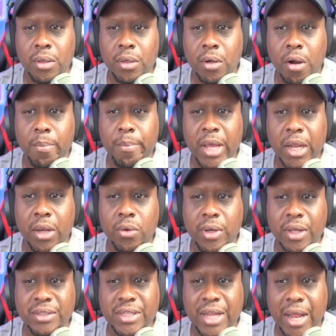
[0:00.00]
Carmelo
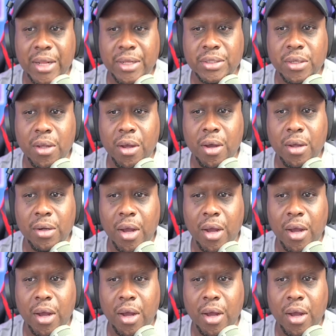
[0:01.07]
Gonzalez on